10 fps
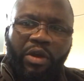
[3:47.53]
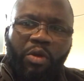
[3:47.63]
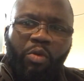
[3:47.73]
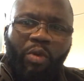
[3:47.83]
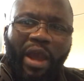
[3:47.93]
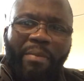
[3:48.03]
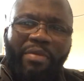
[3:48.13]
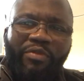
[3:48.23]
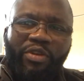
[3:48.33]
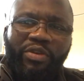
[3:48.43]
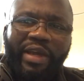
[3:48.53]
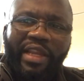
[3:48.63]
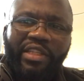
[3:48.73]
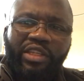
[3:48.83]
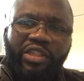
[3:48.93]
why before you get
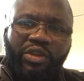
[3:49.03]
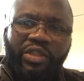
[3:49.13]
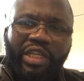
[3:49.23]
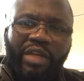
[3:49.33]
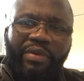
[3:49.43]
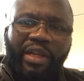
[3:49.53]
into the search area,